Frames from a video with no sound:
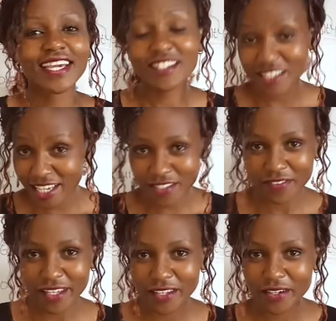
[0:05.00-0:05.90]
In today's
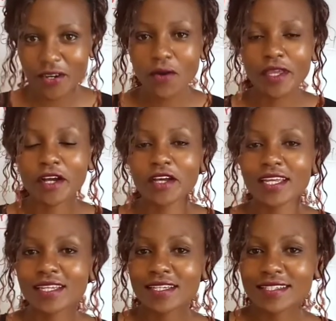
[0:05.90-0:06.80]
video, we are
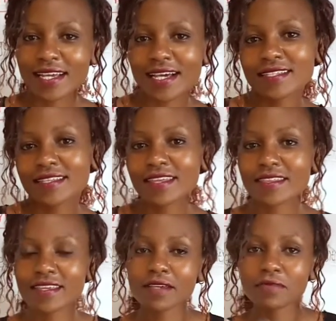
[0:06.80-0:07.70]
going to discuss the
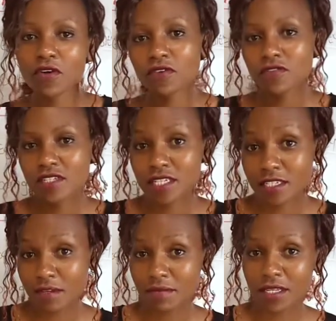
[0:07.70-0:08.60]
theme of
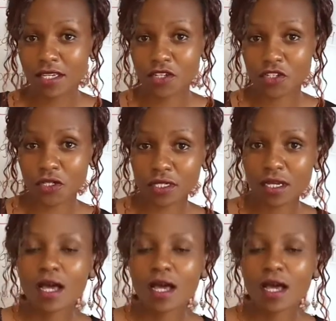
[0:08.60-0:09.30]
determination,